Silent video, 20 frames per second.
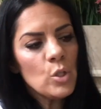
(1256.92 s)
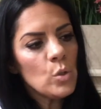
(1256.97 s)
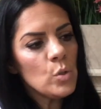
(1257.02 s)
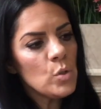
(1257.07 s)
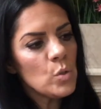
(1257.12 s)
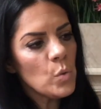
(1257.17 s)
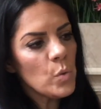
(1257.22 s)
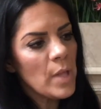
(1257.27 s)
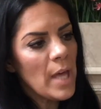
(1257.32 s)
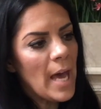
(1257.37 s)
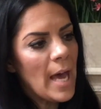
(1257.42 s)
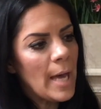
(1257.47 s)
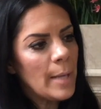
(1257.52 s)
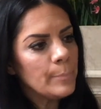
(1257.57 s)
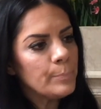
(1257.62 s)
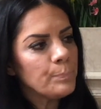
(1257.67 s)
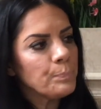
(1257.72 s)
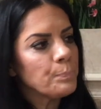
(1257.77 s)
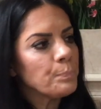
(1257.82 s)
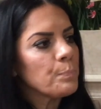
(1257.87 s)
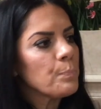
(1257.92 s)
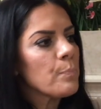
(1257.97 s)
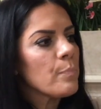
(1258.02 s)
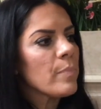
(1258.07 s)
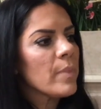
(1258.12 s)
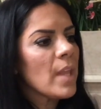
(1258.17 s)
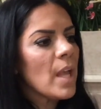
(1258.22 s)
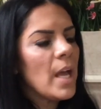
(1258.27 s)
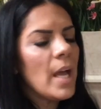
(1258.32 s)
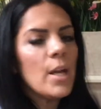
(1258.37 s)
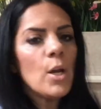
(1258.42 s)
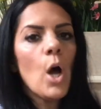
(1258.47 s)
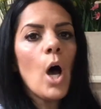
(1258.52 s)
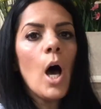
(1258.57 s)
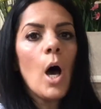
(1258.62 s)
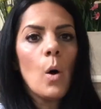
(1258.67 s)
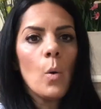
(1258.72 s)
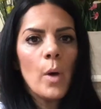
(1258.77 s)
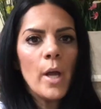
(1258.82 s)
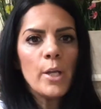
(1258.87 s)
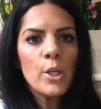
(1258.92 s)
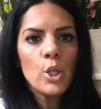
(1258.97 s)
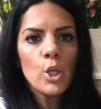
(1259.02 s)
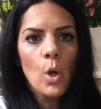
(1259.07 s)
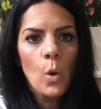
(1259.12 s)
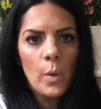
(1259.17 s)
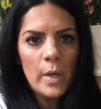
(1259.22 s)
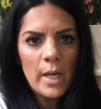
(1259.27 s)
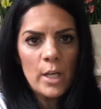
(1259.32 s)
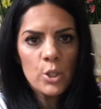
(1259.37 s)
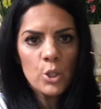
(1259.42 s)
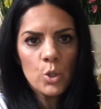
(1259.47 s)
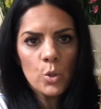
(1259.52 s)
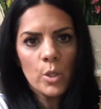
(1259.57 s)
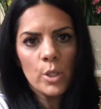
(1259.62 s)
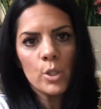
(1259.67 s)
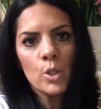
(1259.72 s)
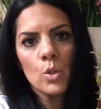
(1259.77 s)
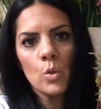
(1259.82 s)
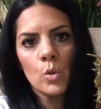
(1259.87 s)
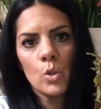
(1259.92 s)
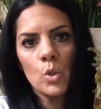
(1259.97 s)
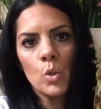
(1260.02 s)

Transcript: you do that, and oh, and you know what else you can do